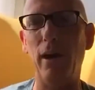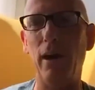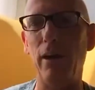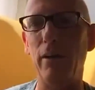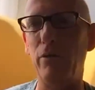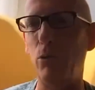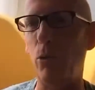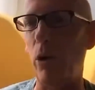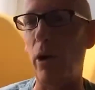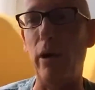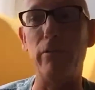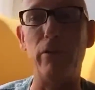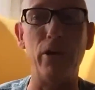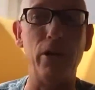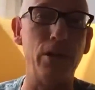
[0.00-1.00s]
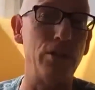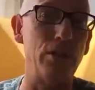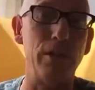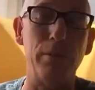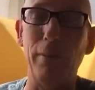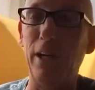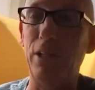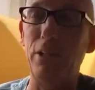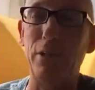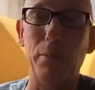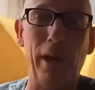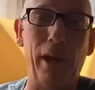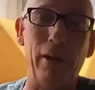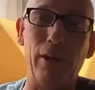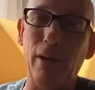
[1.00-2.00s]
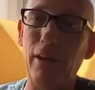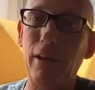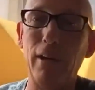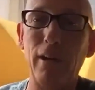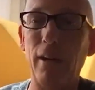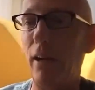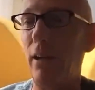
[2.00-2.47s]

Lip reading: of whatever it is that makes you better.